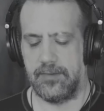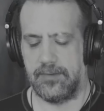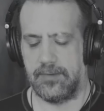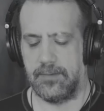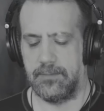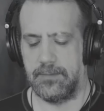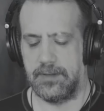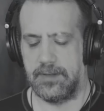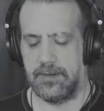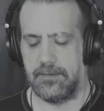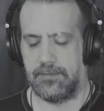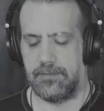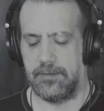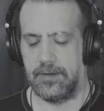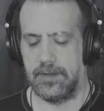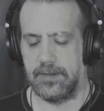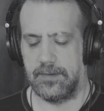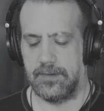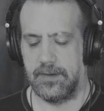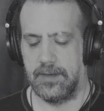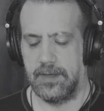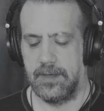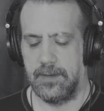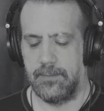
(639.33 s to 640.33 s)
some
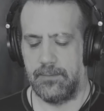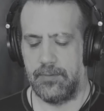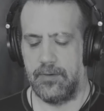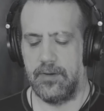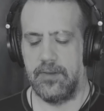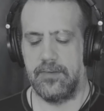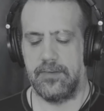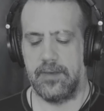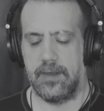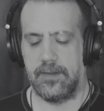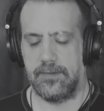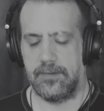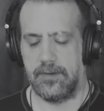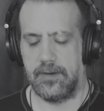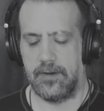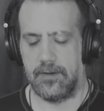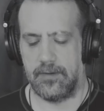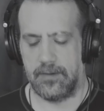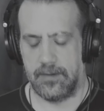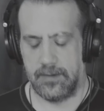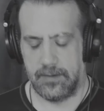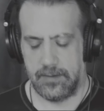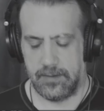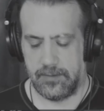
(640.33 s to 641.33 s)
different presets
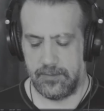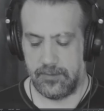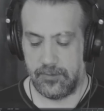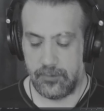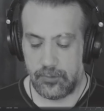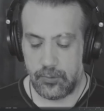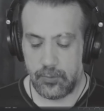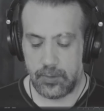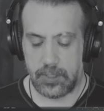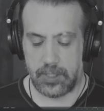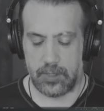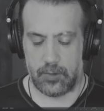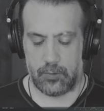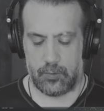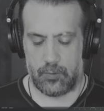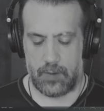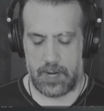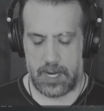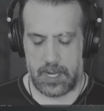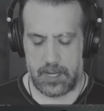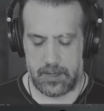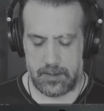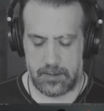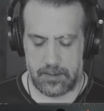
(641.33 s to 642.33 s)
here. Studio
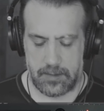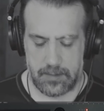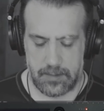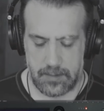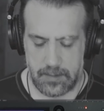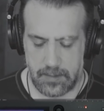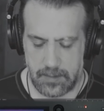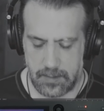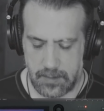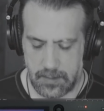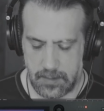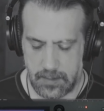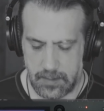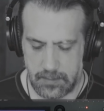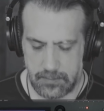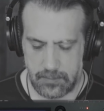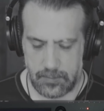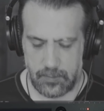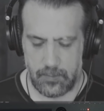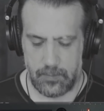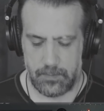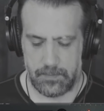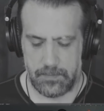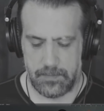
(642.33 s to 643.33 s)
Grand.
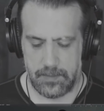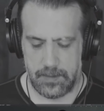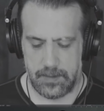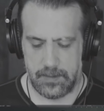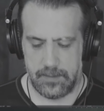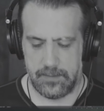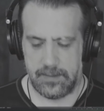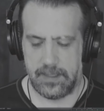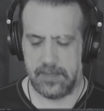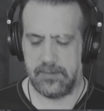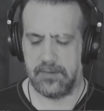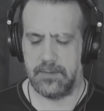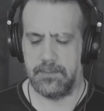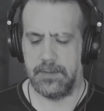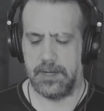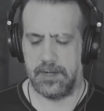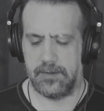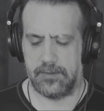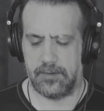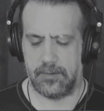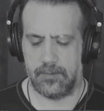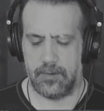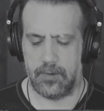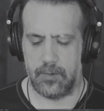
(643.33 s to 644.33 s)
Oop, takes a
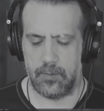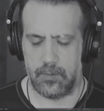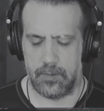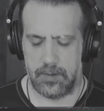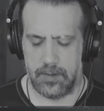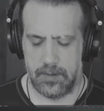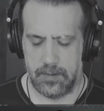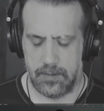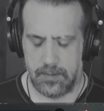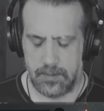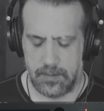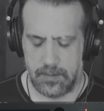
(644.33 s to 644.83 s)
minute to load.